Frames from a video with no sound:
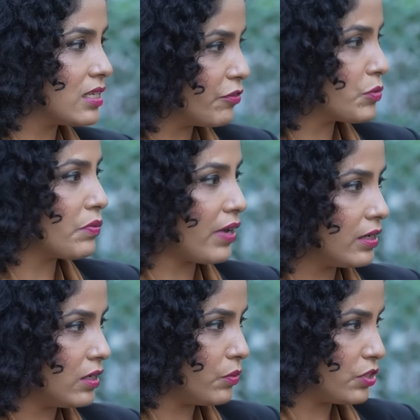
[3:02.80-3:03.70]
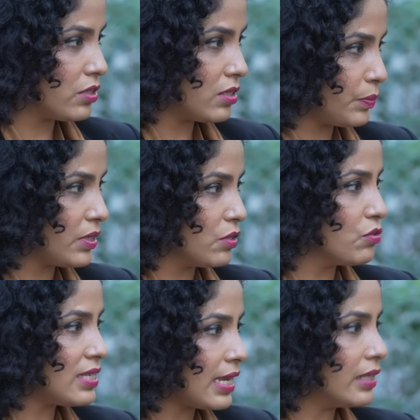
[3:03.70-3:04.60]
service provider, which is the person
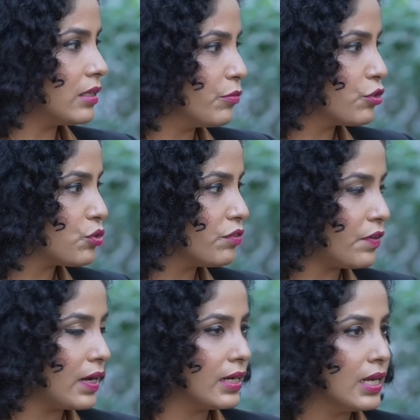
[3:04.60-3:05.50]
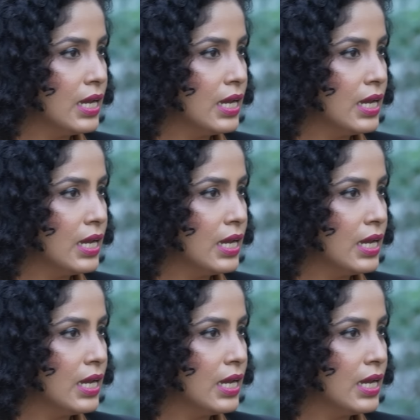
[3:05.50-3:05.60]
who's selling the mutual fund.